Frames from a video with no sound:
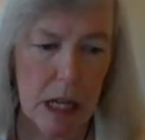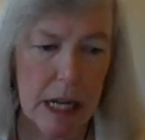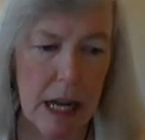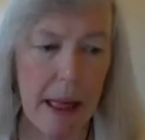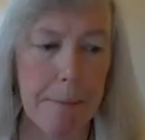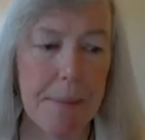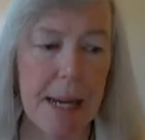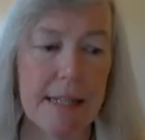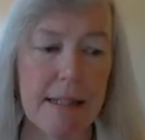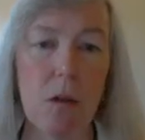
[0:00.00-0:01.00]
Now that
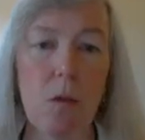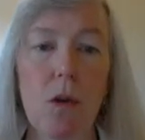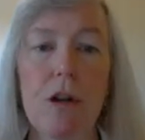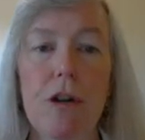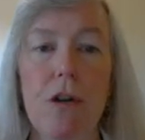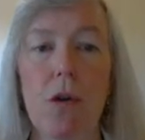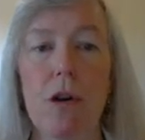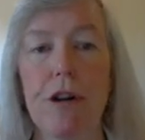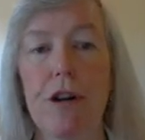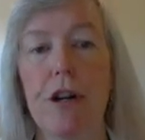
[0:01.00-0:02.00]
basic word
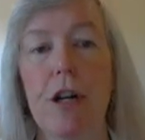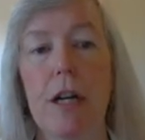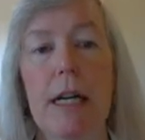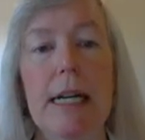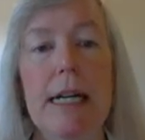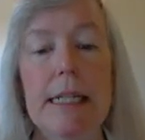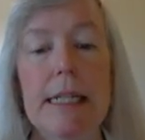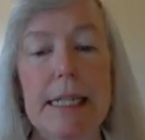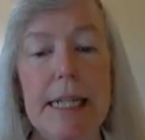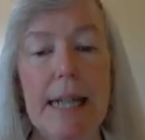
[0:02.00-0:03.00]
order
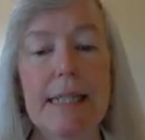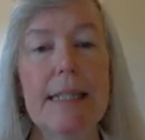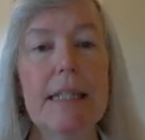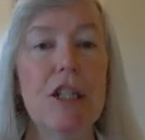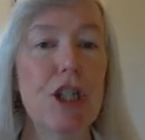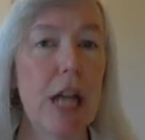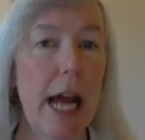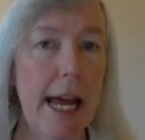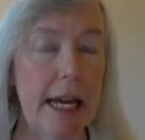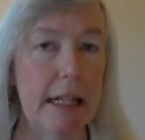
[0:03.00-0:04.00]
doesn't
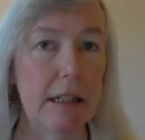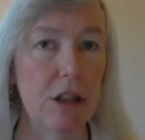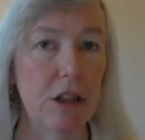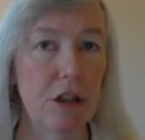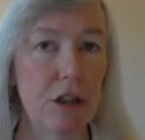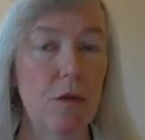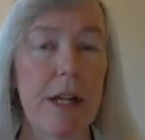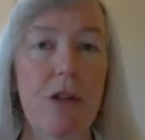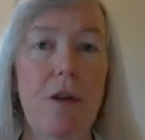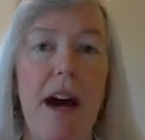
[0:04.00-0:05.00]
change
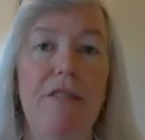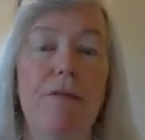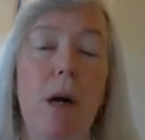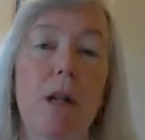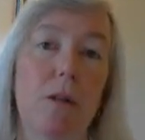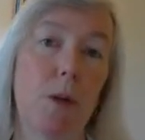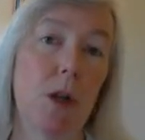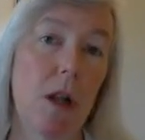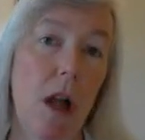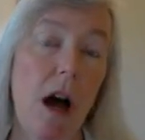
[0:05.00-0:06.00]
when you have multiple
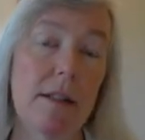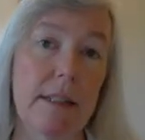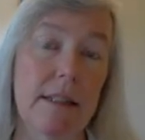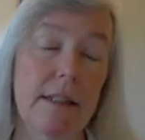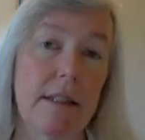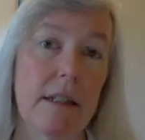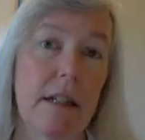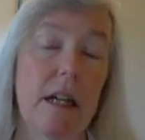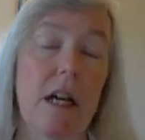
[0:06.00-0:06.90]
clauses.